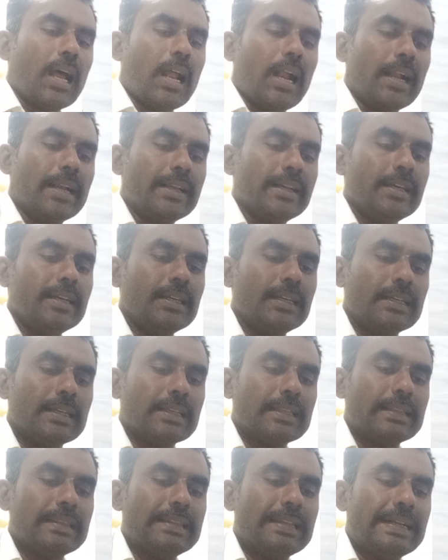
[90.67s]
and
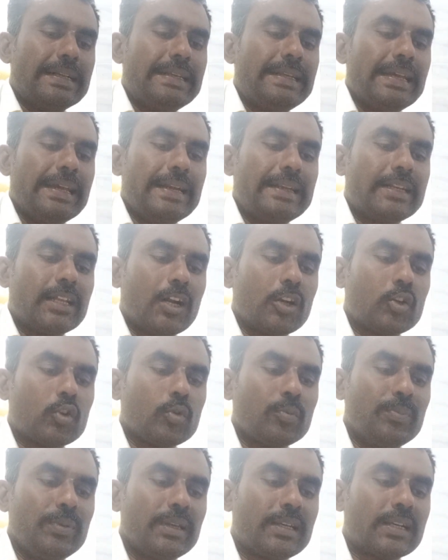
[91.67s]
the data
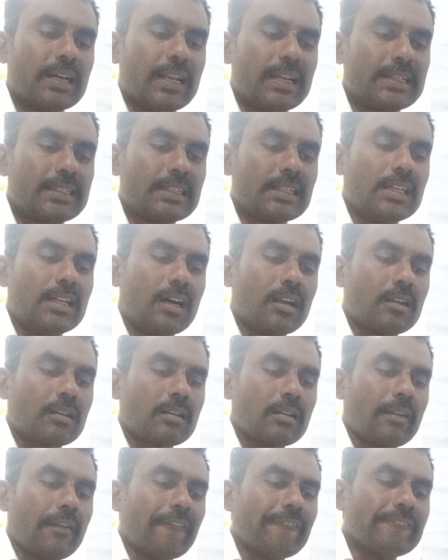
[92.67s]
to be collected are
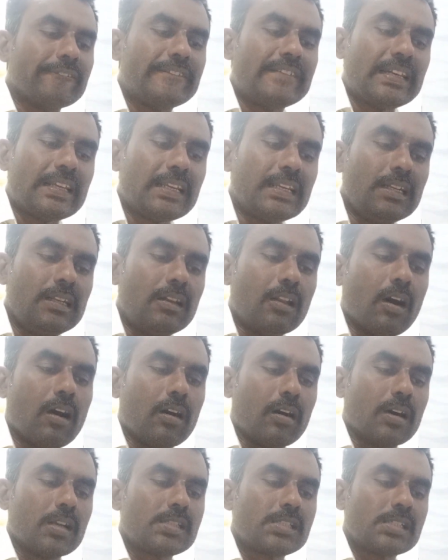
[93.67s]
very
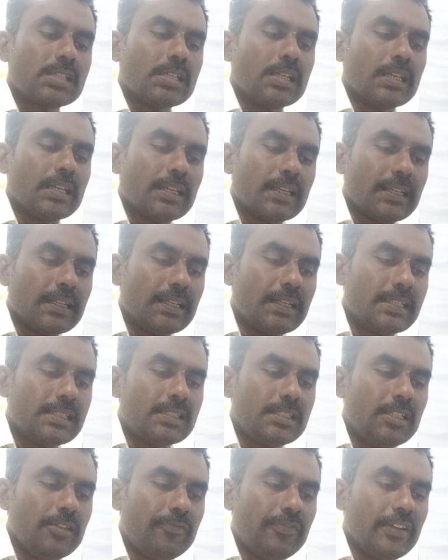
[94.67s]
large, it
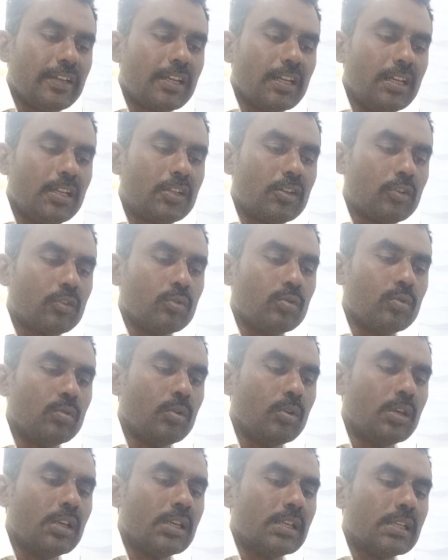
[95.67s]
is difficult to
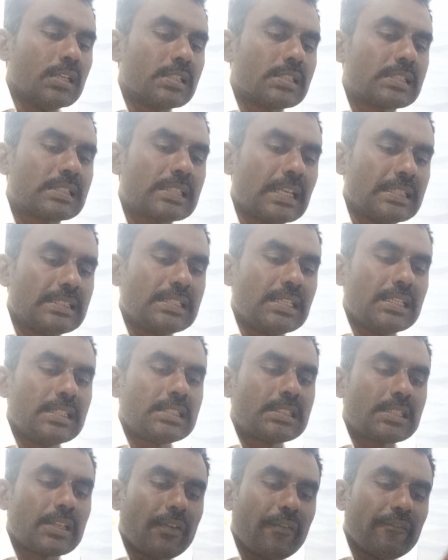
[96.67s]

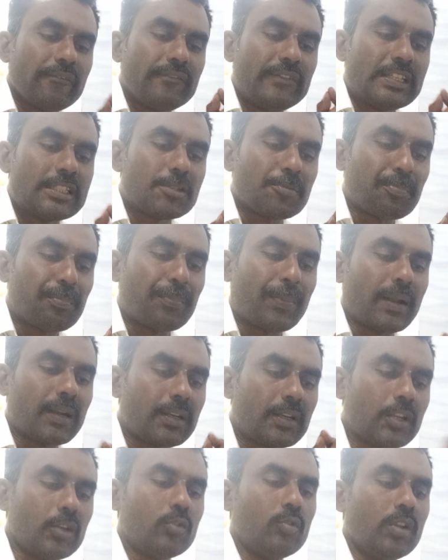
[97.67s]
suggest which
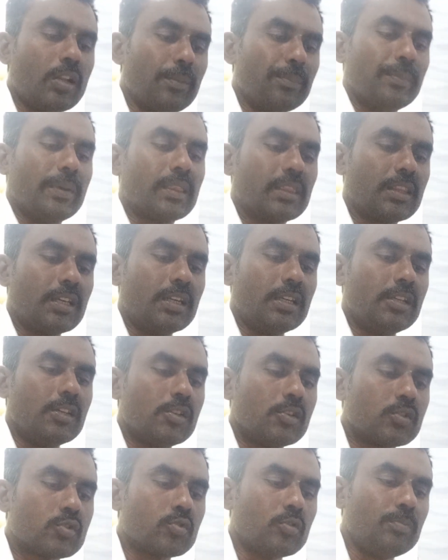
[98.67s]
particular method
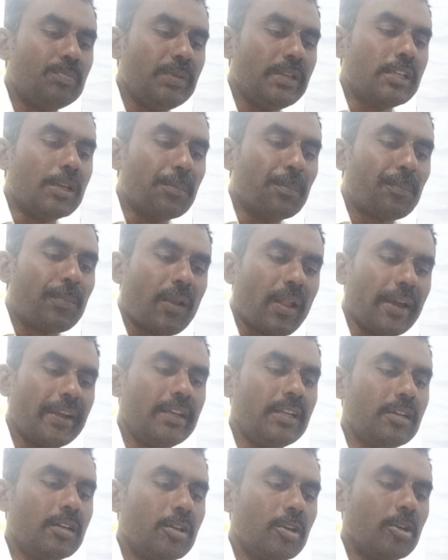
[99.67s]
should be
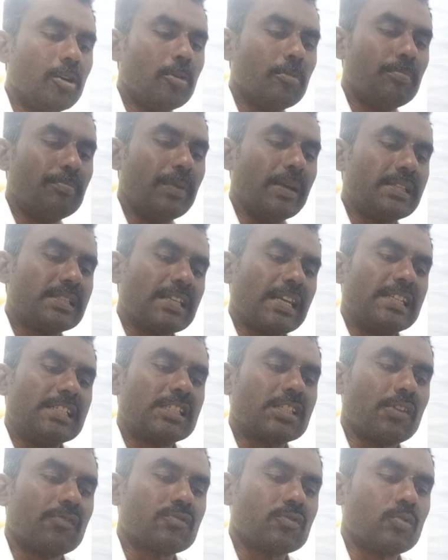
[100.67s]
employed by
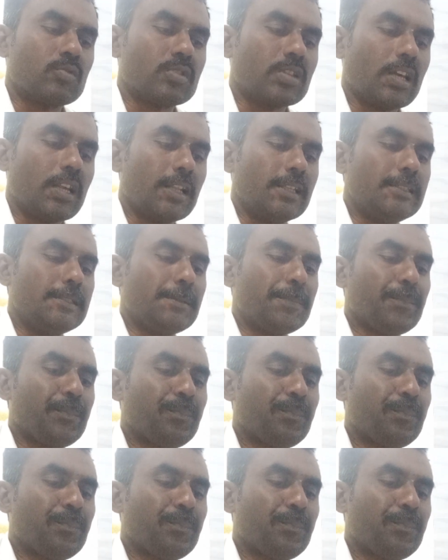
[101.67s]
science of sociology.